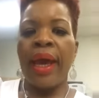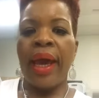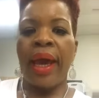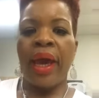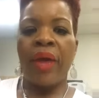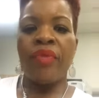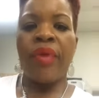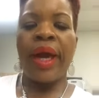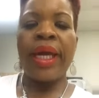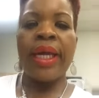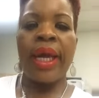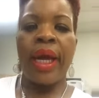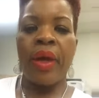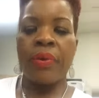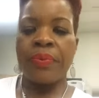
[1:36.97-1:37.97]
And right
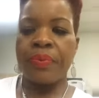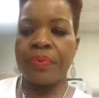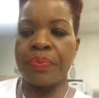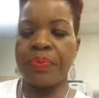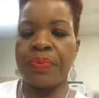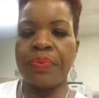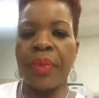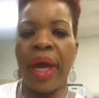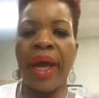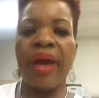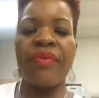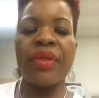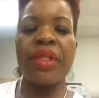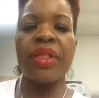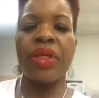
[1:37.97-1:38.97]
now, I
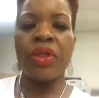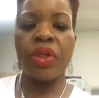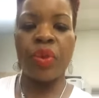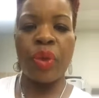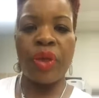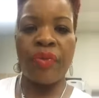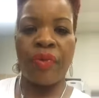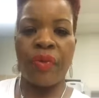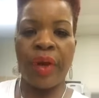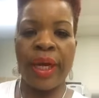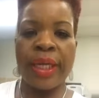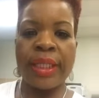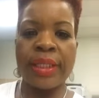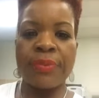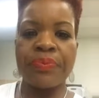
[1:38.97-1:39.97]
have a dear, sweet friend